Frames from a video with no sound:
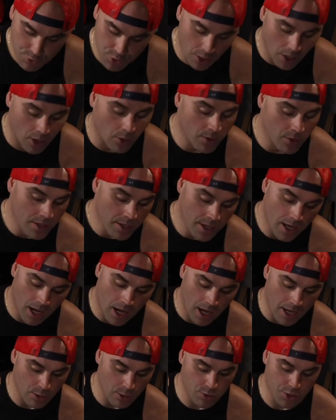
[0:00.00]
so
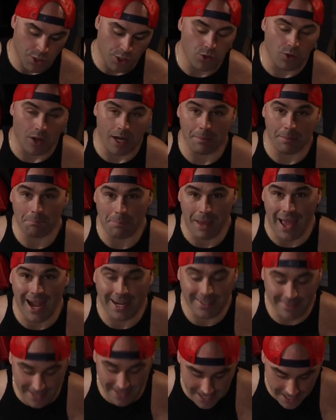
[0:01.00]
uh, it was a great
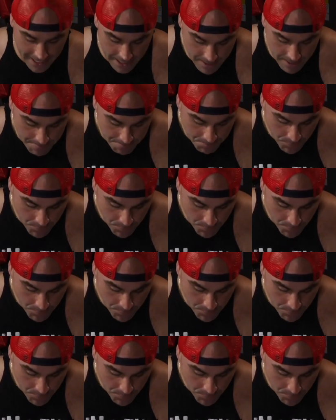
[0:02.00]
back day.